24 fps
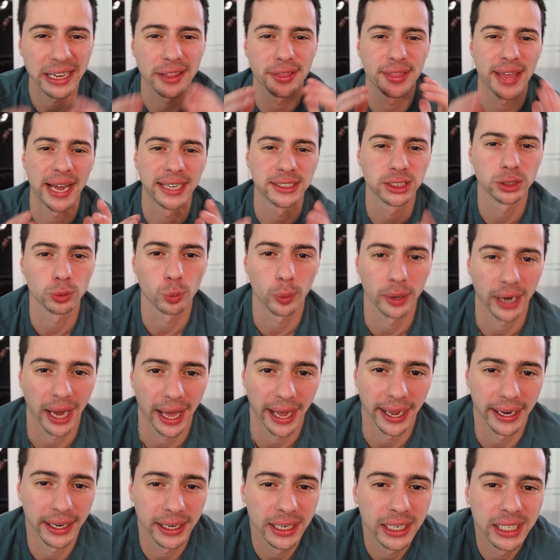that's when
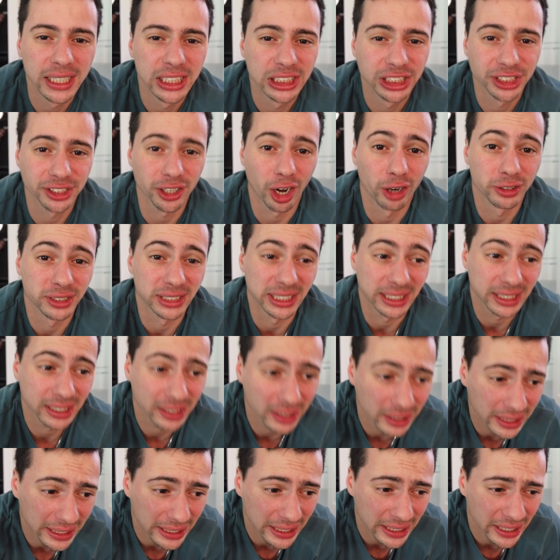I start to
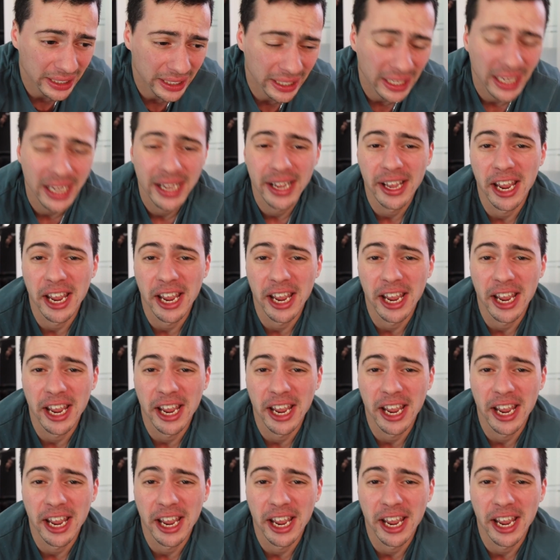clean.